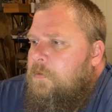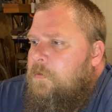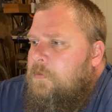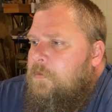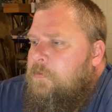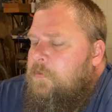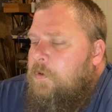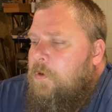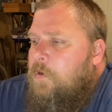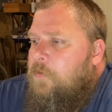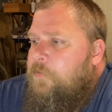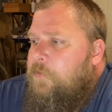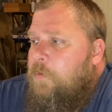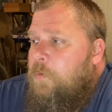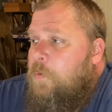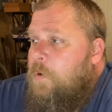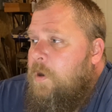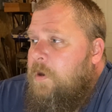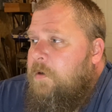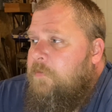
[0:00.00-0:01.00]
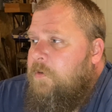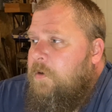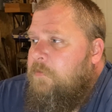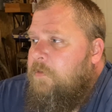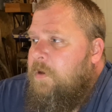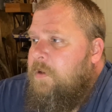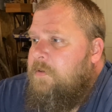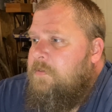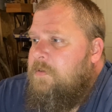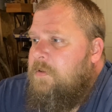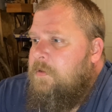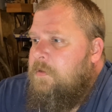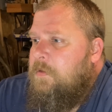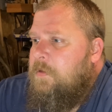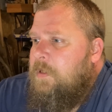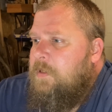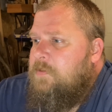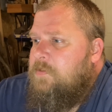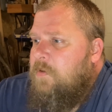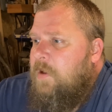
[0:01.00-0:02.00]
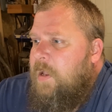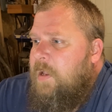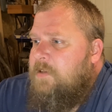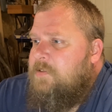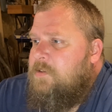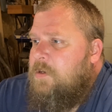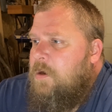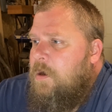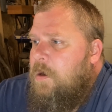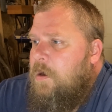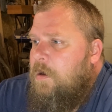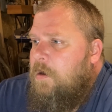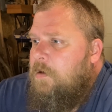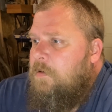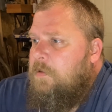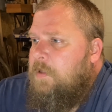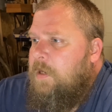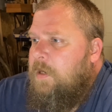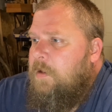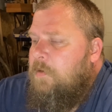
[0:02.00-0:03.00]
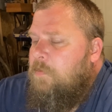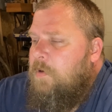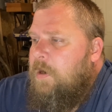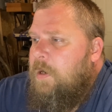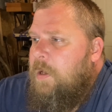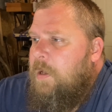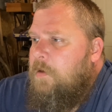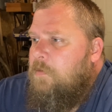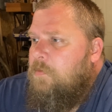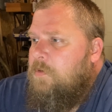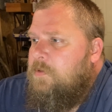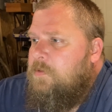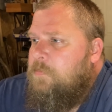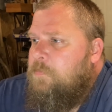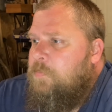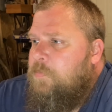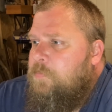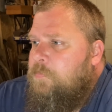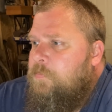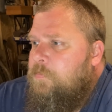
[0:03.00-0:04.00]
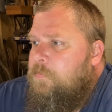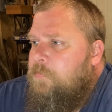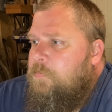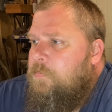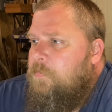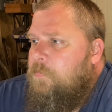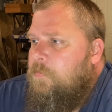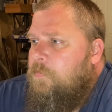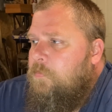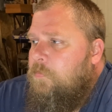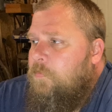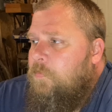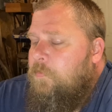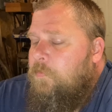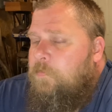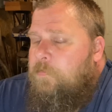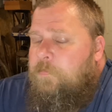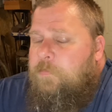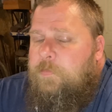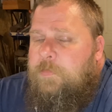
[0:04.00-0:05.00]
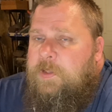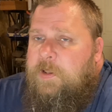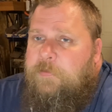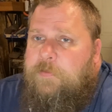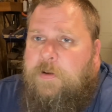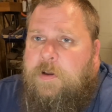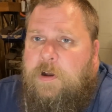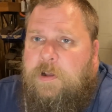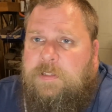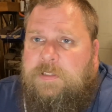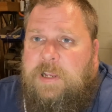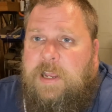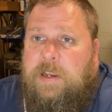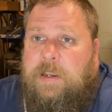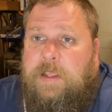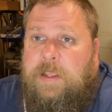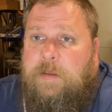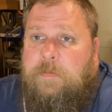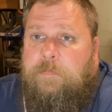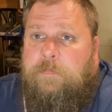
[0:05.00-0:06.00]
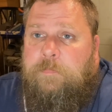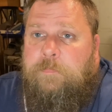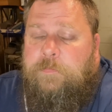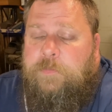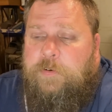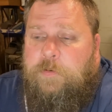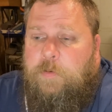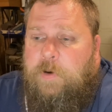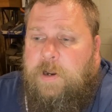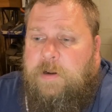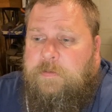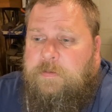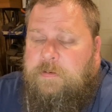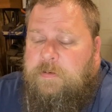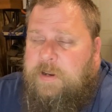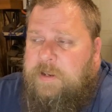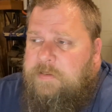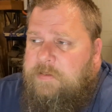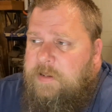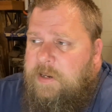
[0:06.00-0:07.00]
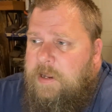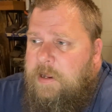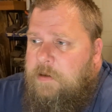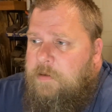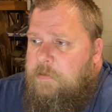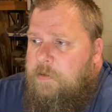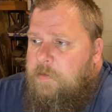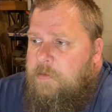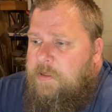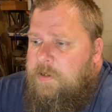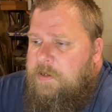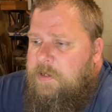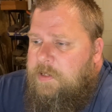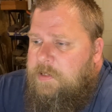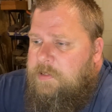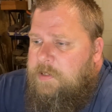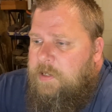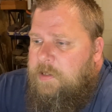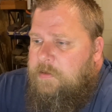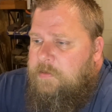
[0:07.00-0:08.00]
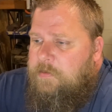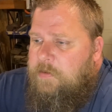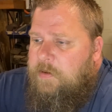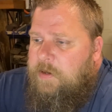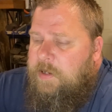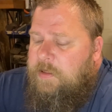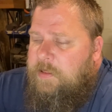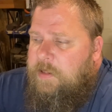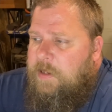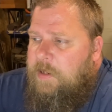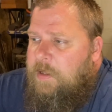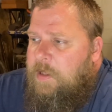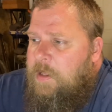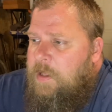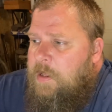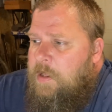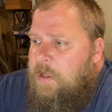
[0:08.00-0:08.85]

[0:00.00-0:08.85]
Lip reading: So for whatever reason, his last call that he went on was difficult on him for whatever reason. I don't know the details or anything.